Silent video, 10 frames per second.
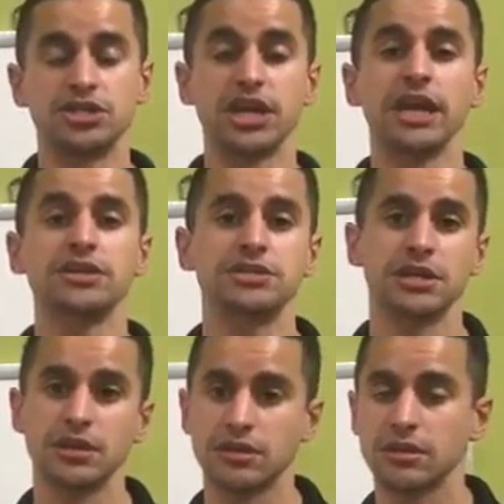
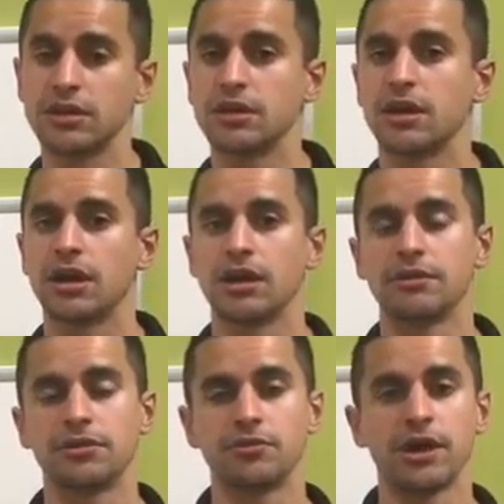changing
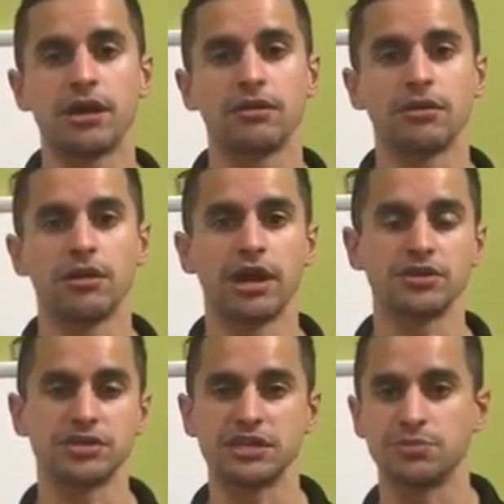throughout our
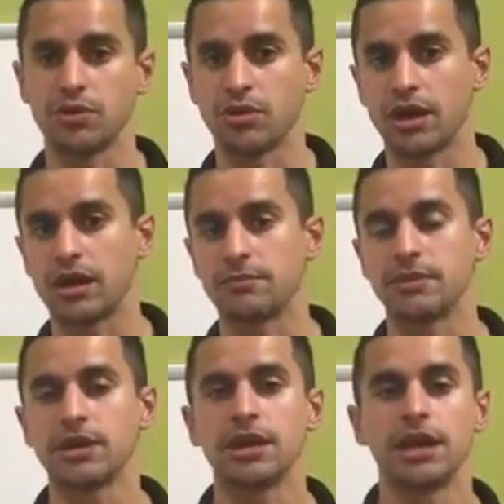exercise program,
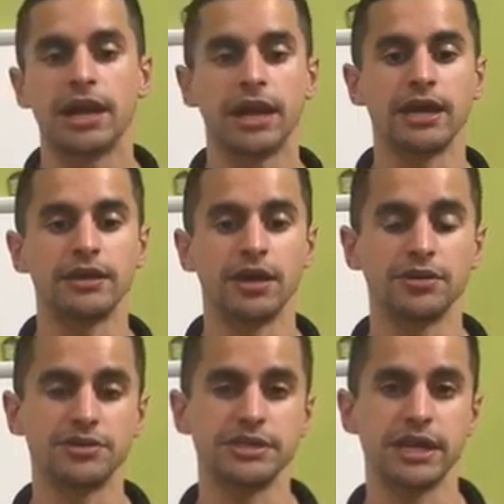and
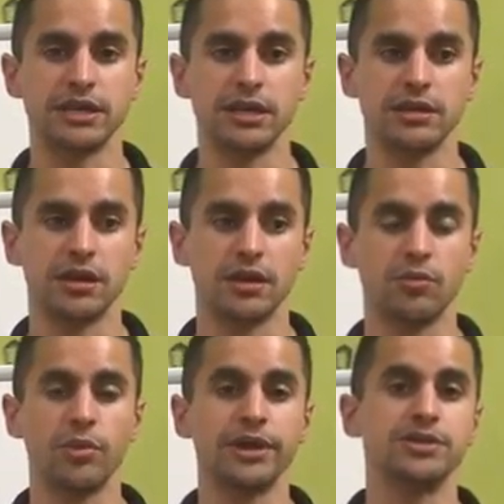understanding
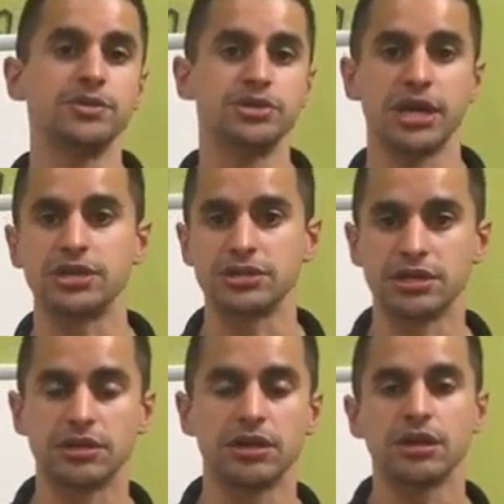when to change
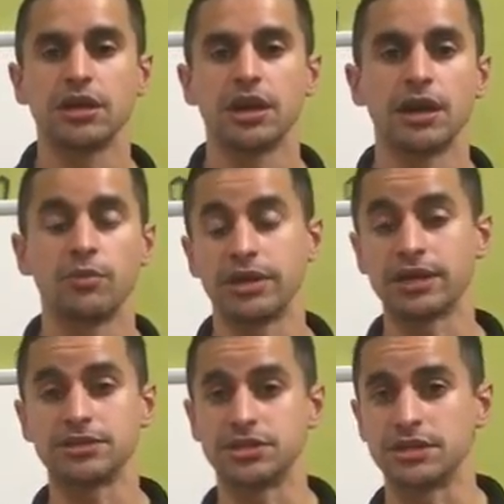it and when
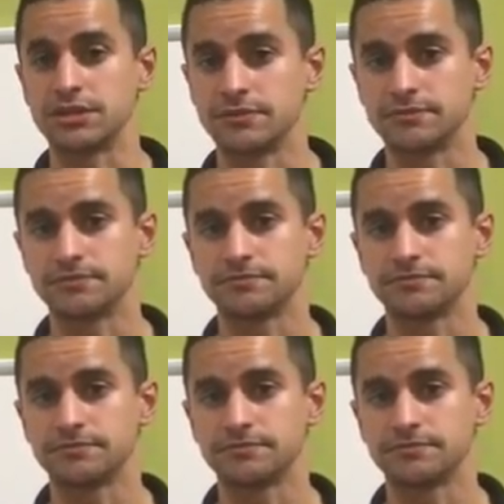not to change it.